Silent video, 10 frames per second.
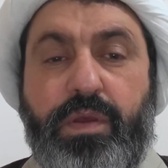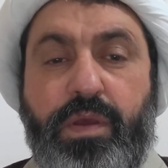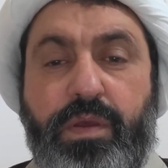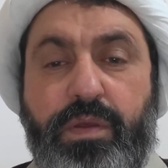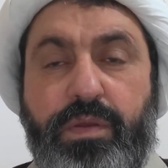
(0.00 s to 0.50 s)

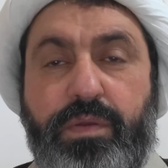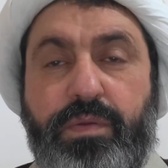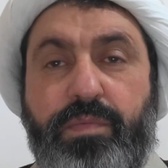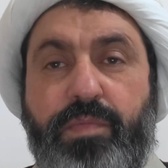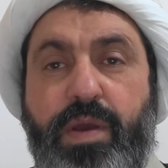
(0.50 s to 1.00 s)
Uh,
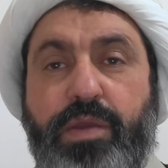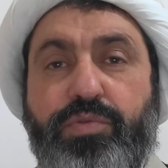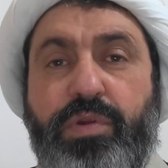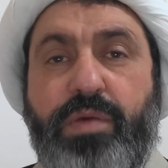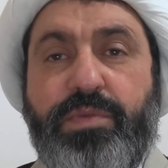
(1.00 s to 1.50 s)

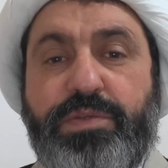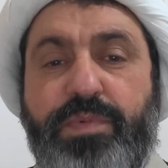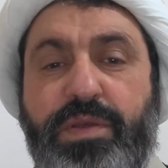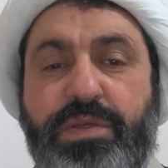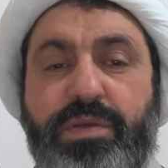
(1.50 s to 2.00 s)
Ayatollah
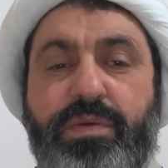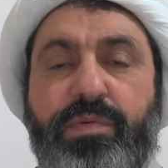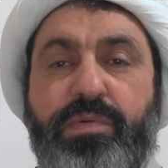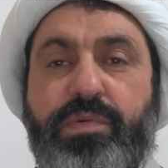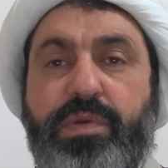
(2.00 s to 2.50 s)

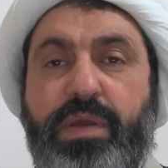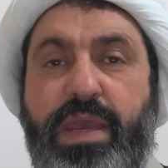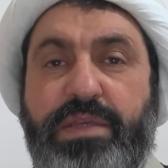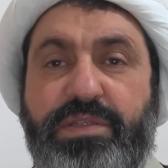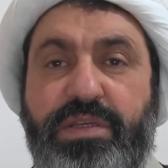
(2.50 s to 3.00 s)
Misbah
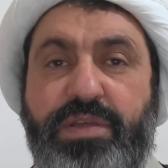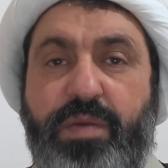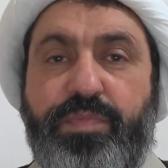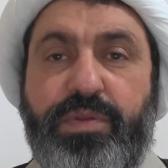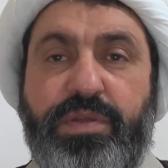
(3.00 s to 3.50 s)
has this
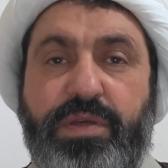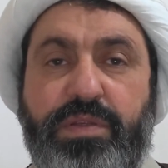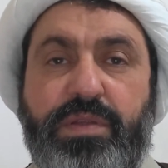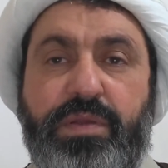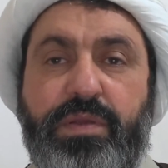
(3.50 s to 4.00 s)

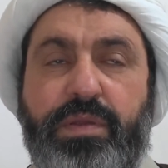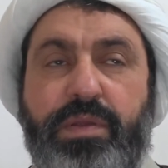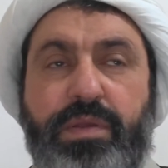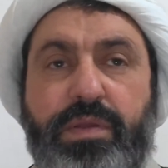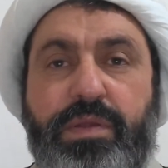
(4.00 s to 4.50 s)
opinion
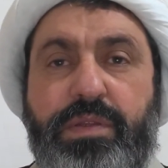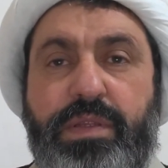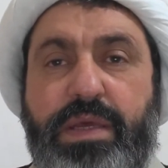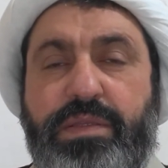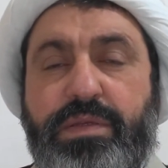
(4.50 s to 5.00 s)

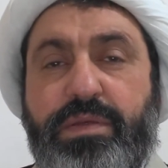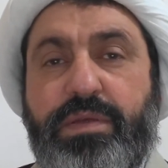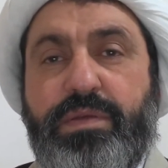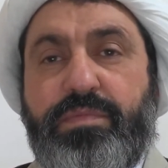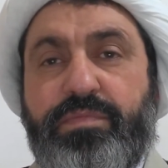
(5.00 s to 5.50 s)
that
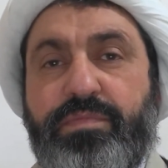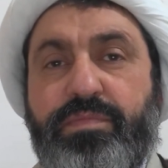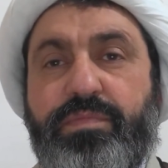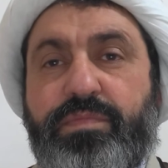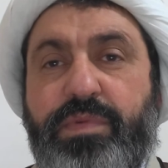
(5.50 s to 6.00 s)

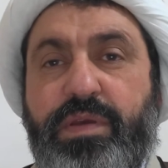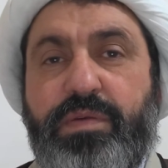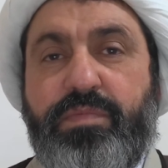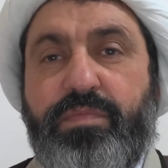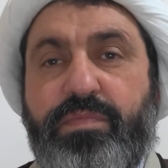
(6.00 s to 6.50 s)

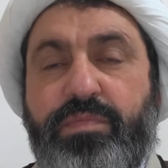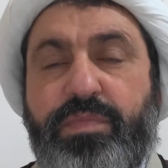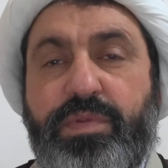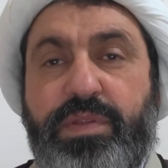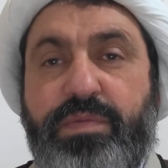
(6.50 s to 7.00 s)

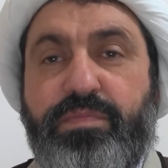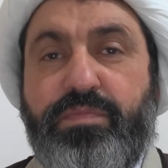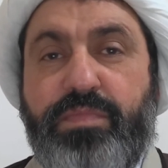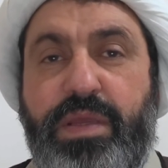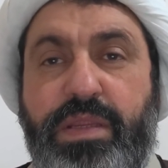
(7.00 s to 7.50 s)

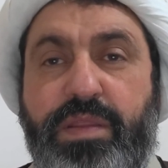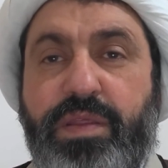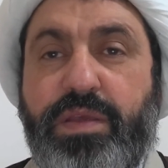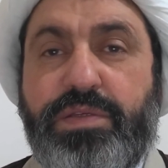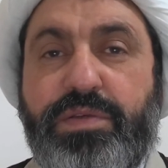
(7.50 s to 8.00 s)
many
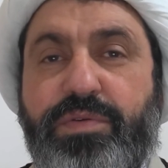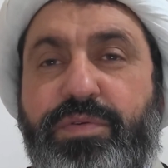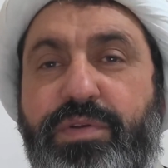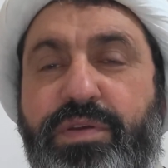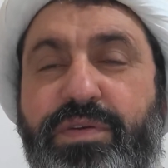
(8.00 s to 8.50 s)
things
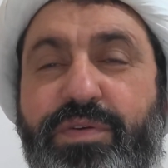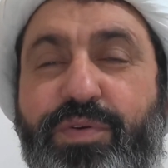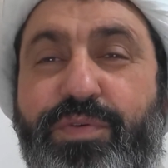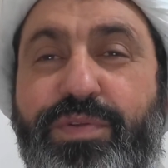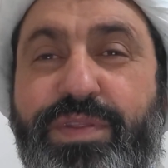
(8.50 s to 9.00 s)
or
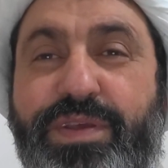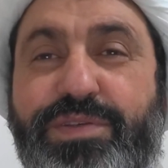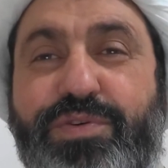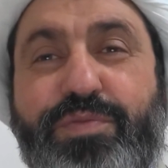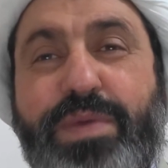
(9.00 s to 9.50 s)
all
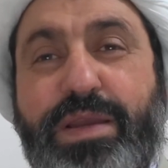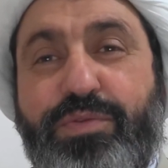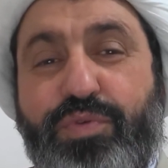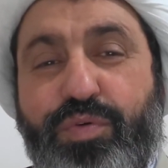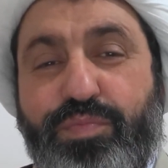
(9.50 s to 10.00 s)
things go back
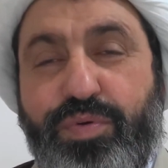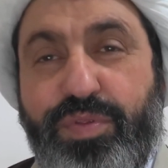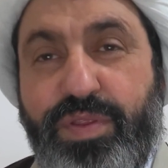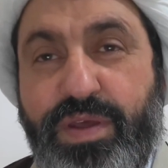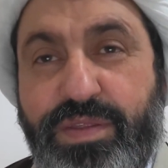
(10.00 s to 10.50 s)
to
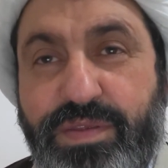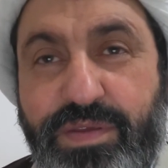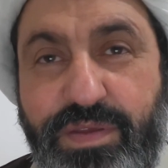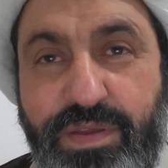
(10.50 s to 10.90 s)
hubbul dhat.